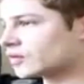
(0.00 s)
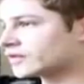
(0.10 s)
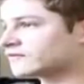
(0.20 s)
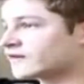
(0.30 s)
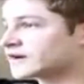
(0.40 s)

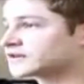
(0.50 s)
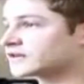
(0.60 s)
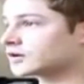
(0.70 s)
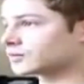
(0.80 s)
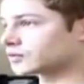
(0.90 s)
when in
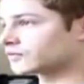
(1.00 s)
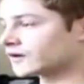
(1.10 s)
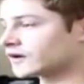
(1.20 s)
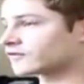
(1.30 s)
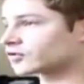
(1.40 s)
fact they are
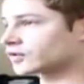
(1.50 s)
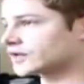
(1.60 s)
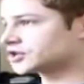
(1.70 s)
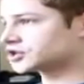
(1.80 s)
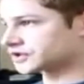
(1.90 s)
proof of
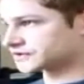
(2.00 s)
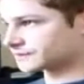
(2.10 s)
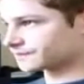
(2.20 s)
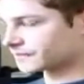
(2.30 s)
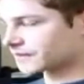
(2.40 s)

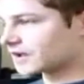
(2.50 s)
creationism.